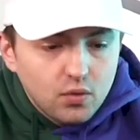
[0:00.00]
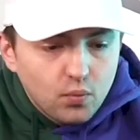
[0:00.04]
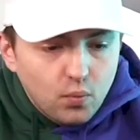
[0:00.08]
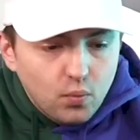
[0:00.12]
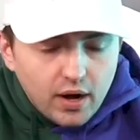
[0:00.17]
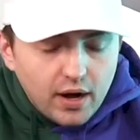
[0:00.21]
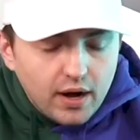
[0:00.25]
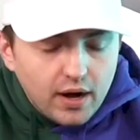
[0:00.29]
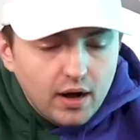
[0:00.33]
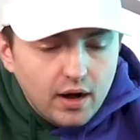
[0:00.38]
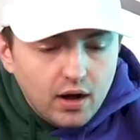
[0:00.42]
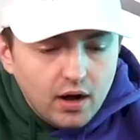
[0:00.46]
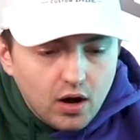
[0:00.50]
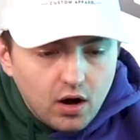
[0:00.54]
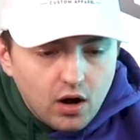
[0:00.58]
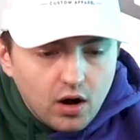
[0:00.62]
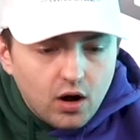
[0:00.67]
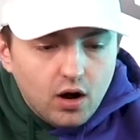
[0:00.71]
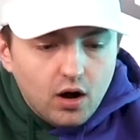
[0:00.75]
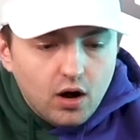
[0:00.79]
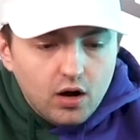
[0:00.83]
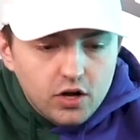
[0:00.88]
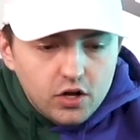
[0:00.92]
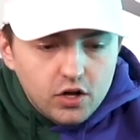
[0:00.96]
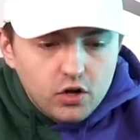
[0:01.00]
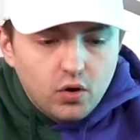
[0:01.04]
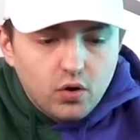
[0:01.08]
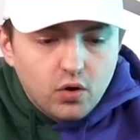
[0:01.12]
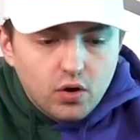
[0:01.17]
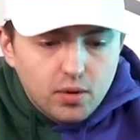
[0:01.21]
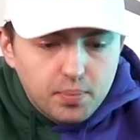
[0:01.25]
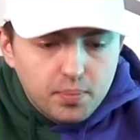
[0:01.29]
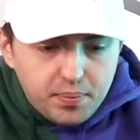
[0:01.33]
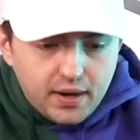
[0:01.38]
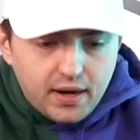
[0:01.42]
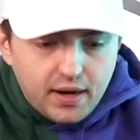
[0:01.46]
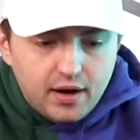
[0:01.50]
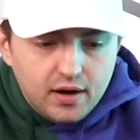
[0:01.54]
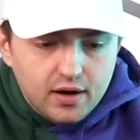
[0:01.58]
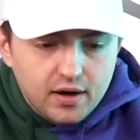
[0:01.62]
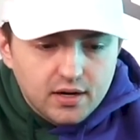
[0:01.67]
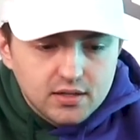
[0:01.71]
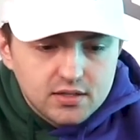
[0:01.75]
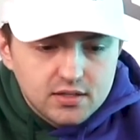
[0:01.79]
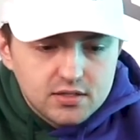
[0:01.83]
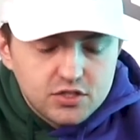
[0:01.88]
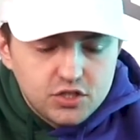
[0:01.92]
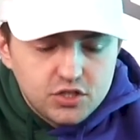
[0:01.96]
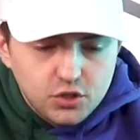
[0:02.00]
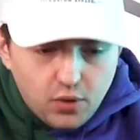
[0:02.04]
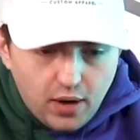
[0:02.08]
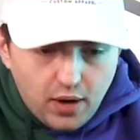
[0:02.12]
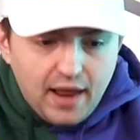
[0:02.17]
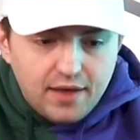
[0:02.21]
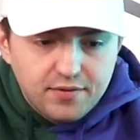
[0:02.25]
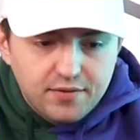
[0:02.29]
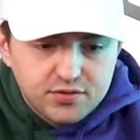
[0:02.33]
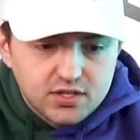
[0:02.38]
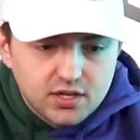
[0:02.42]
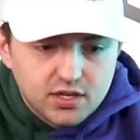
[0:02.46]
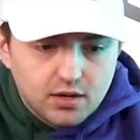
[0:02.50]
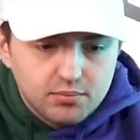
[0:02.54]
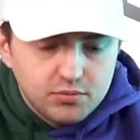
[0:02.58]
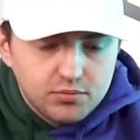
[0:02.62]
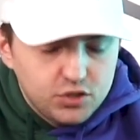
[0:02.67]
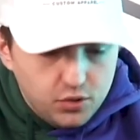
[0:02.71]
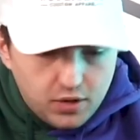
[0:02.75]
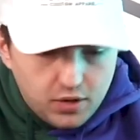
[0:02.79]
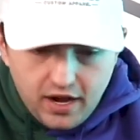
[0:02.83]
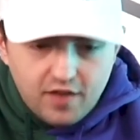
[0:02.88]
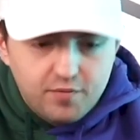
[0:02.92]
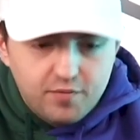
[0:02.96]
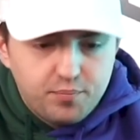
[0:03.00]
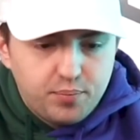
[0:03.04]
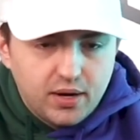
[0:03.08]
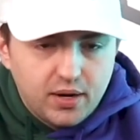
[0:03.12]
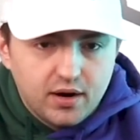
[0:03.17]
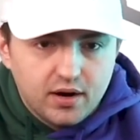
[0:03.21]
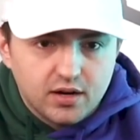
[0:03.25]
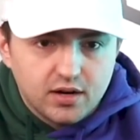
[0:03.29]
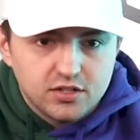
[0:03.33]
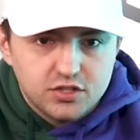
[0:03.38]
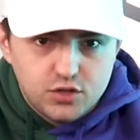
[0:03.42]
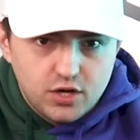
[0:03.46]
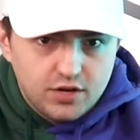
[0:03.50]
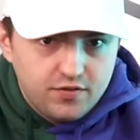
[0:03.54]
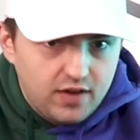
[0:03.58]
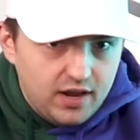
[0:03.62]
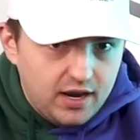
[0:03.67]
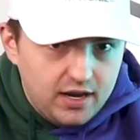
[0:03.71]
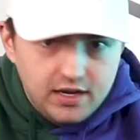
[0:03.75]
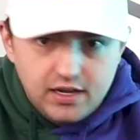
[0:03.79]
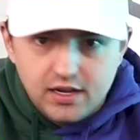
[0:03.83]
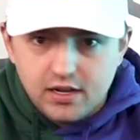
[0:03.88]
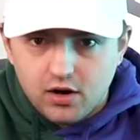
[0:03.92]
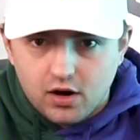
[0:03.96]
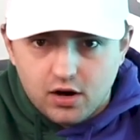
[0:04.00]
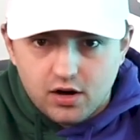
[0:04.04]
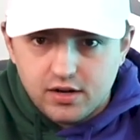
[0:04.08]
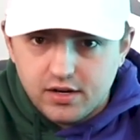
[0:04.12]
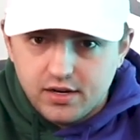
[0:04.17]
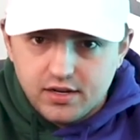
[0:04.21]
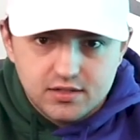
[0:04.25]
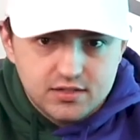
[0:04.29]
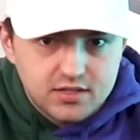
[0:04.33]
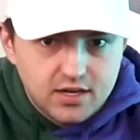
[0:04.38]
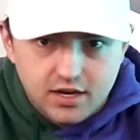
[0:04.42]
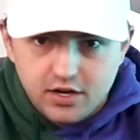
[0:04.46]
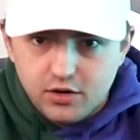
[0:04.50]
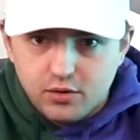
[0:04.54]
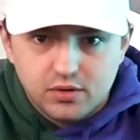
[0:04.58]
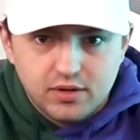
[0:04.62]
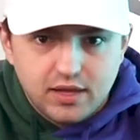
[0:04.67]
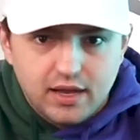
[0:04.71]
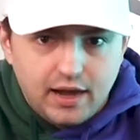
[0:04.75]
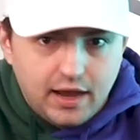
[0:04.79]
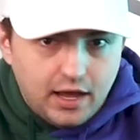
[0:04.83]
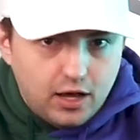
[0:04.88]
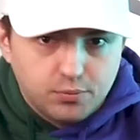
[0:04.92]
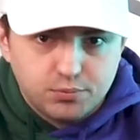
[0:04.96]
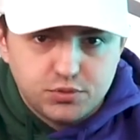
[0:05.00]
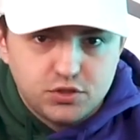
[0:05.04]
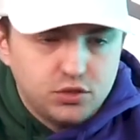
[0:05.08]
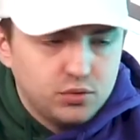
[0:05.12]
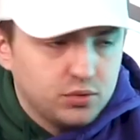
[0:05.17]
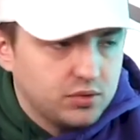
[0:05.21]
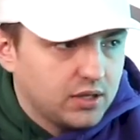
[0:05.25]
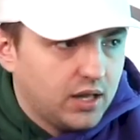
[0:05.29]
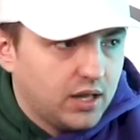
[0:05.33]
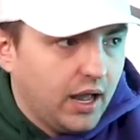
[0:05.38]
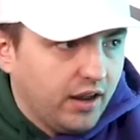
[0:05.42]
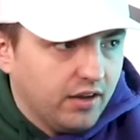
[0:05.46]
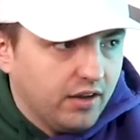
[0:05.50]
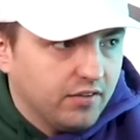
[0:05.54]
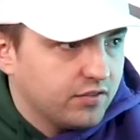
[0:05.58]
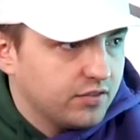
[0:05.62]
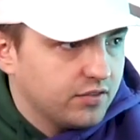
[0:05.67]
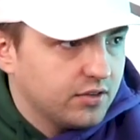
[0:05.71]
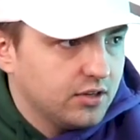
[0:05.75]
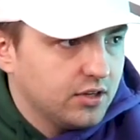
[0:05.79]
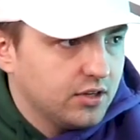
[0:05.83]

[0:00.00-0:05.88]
Where are your parents? Do you have some? Do you have parents? Do you have any guardians? Anyone that helps you with life?